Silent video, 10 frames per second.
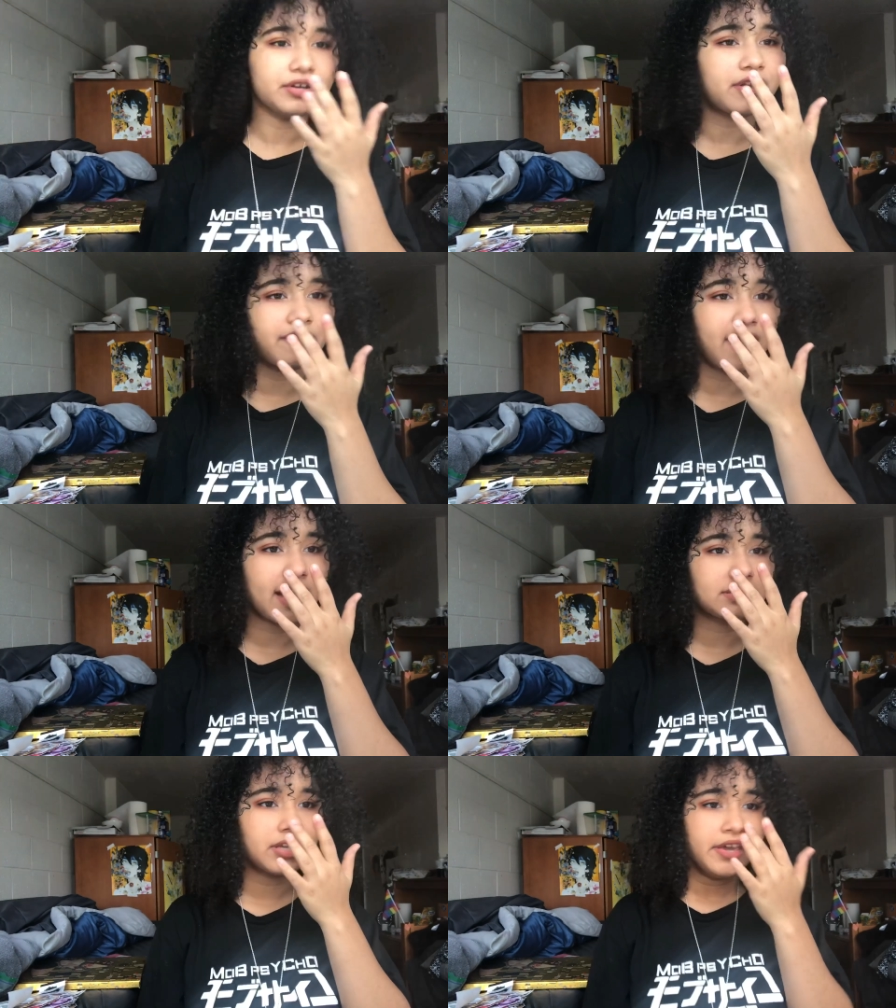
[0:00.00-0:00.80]
good
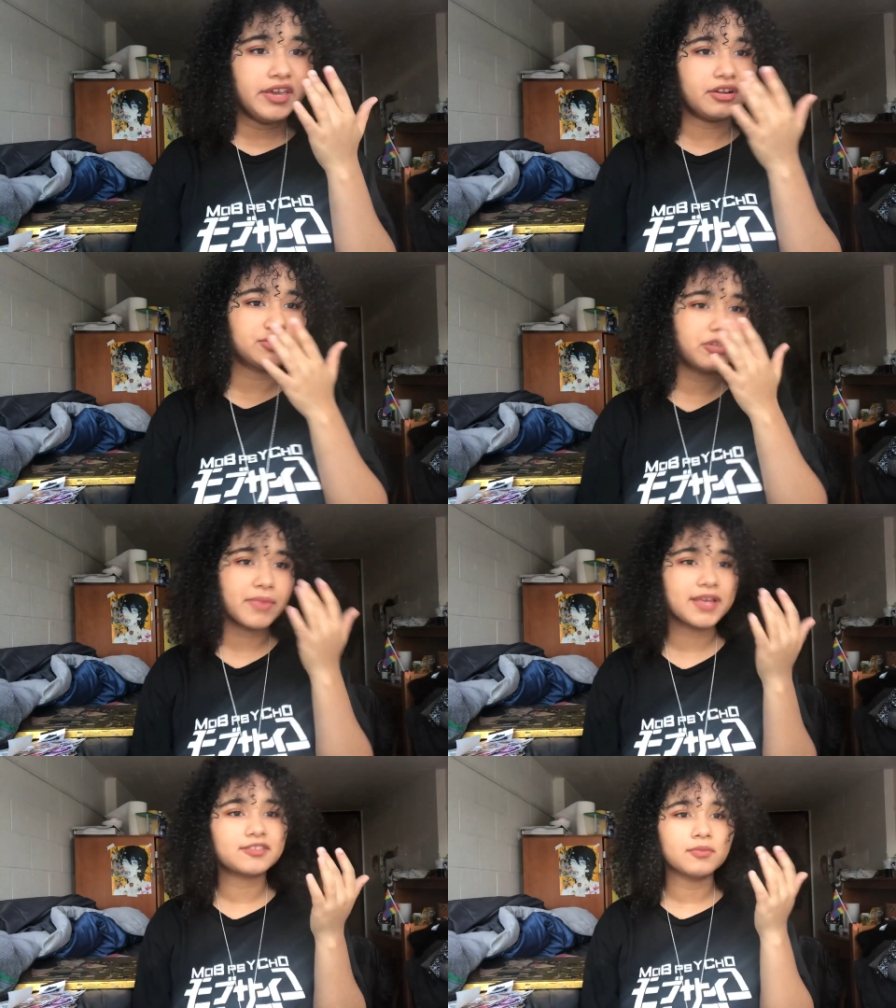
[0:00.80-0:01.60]
effect. It also
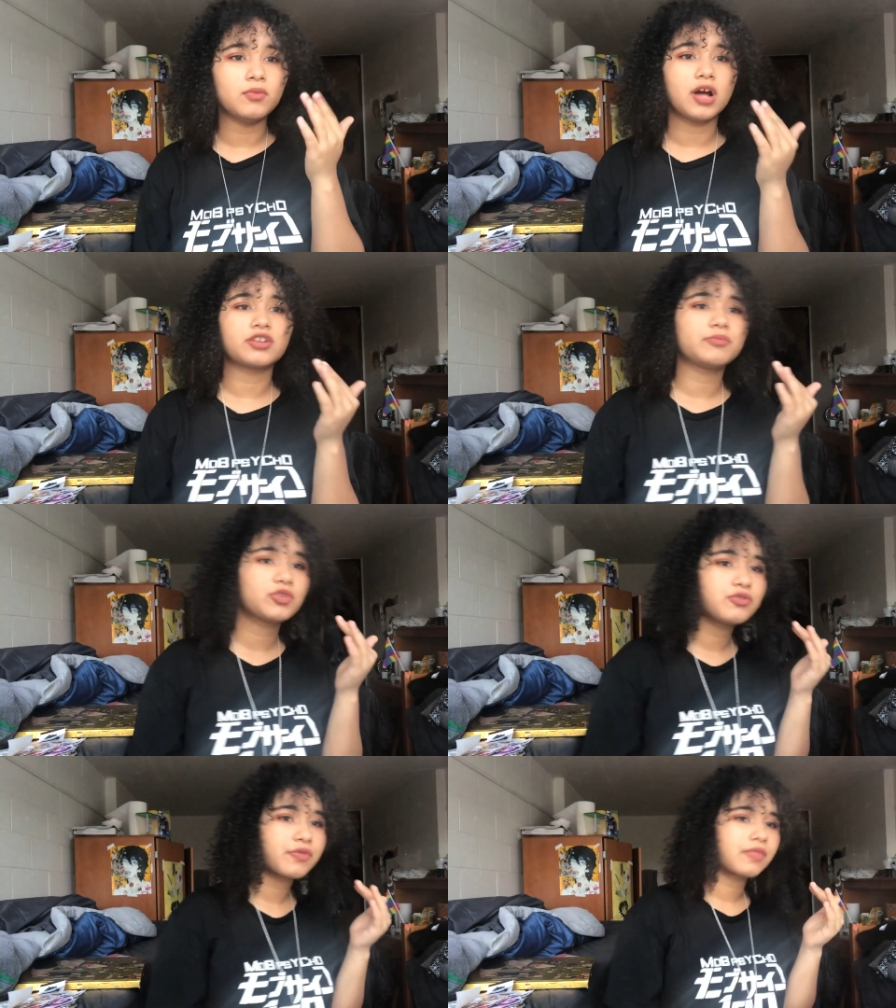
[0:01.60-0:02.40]
makes them
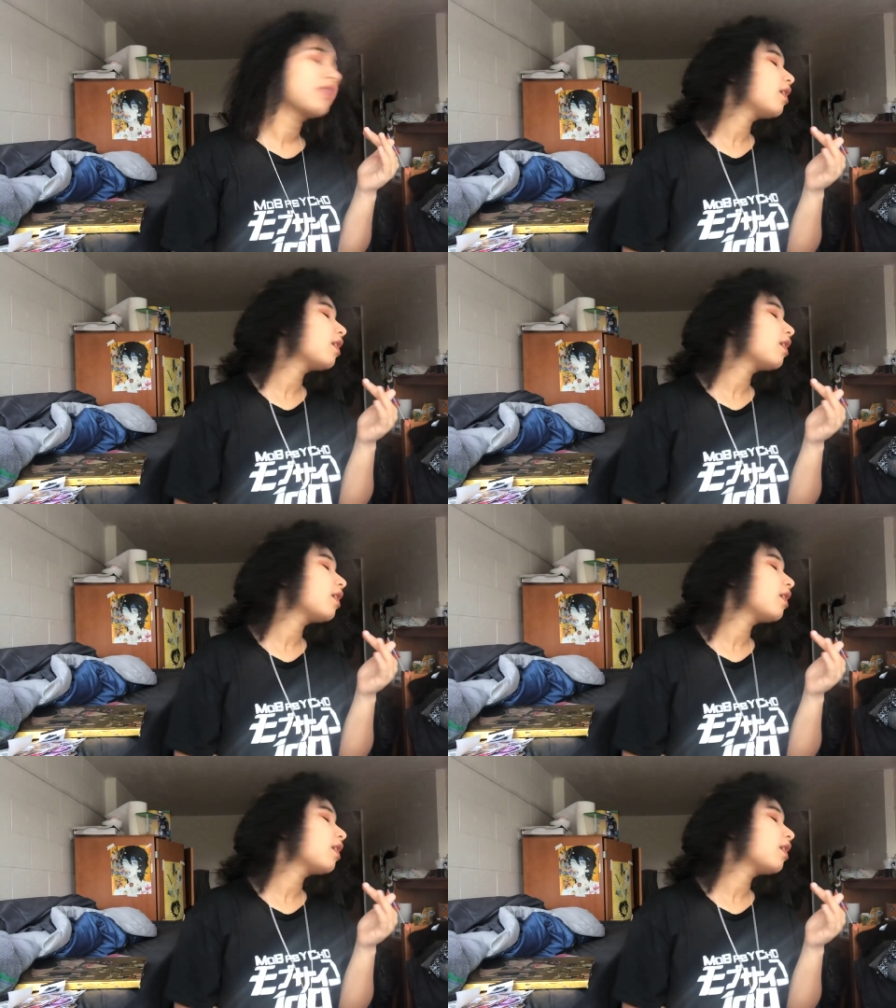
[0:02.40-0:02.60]
waterproof.